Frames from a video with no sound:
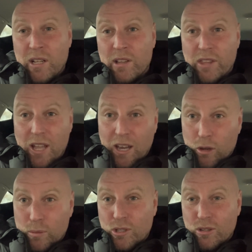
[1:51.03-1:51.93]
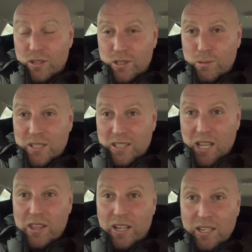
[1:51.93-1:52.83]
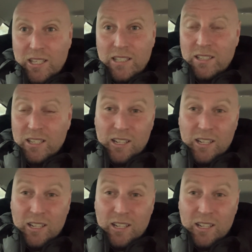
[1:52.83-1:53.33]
They had opportunities to extend that lead.